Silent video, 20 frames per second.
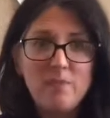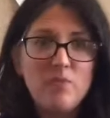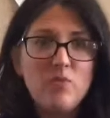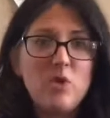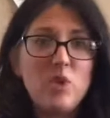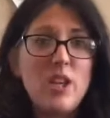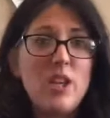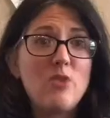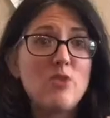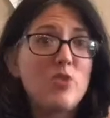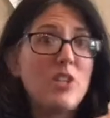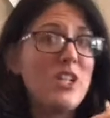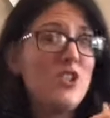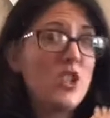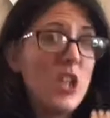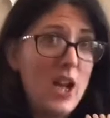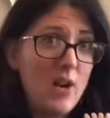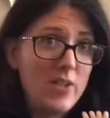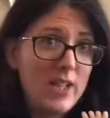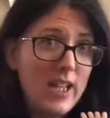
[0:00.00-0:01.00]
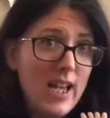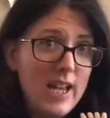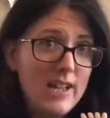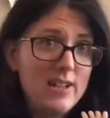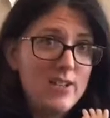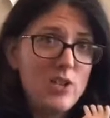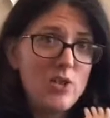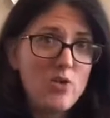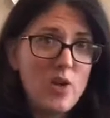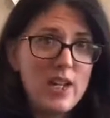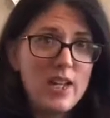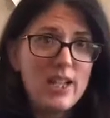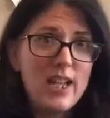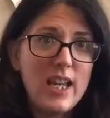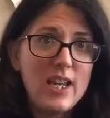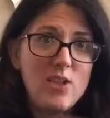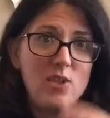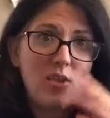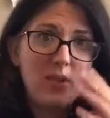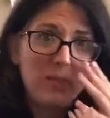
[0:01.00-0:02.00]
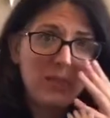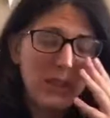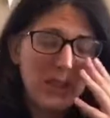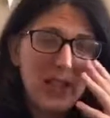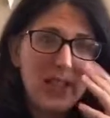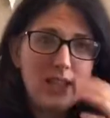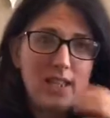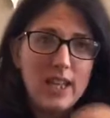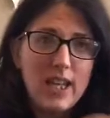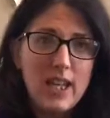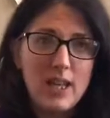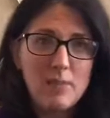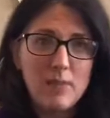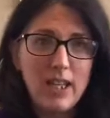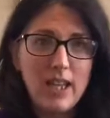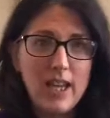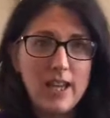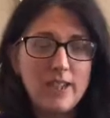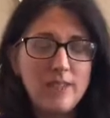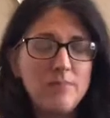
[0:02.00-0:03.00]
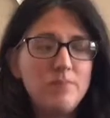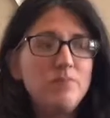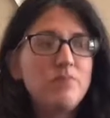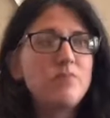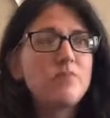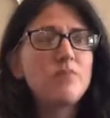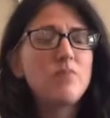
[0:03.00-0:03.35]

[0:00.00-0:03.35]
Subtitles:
Do they reach out again to try to get you to play the game again?